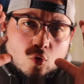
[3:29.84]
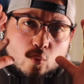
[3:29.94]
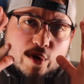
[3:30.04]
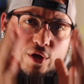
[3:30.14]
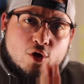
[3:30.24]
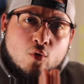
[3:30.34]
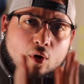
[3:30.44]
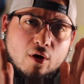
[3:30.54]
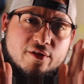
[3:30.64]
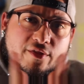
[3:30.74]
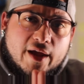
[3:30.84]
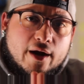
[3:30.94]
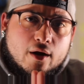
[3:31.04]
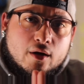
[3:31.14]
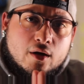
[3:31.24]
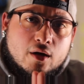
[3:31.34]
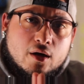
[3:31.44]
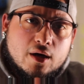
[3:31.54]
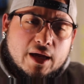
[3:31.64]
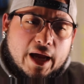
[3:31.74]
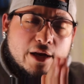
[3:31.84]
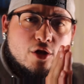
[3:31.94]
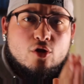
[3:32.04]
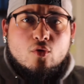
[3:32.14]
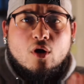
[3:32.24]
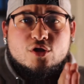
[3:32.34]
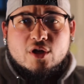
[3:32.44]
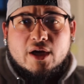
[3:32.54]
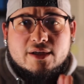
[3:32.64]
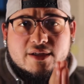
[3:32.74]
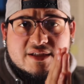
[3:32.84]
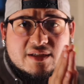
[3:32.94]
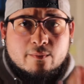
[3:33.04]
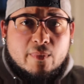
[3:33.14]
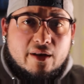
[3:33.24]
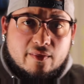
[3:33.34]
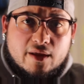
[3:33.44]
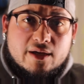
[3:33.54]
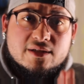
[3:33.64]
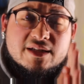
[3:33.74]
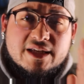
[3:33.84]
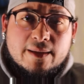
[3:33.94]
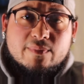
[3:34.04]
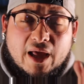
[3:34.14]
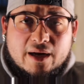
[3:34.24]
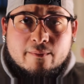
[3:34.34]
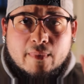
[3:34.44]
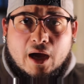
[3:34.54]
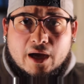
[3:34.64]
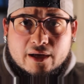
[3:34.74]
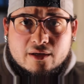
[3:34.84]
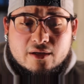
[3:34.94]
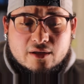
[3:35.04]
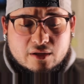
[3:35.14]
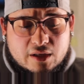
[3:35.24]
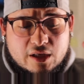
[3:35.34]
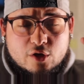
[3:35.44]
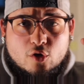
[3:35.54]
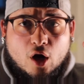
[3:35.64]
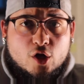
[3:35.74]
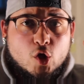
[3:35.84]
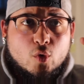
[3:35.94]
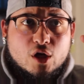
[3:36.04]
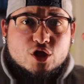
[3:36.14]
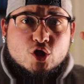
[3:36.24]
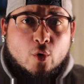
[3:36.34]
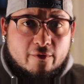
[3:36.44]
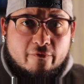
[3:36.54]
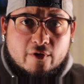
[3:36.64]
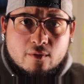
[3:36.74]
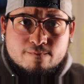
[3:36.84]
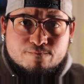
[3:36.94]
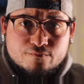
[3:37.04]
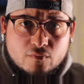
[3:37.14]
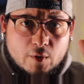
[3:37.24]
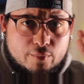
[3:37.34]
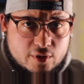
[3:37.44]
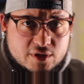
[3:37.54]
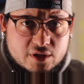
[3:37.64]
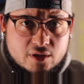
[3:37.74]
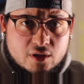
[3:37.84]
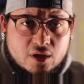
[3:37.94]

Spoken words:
When you are there and you are trying to submit things, keep that in mind. Are you a short film person?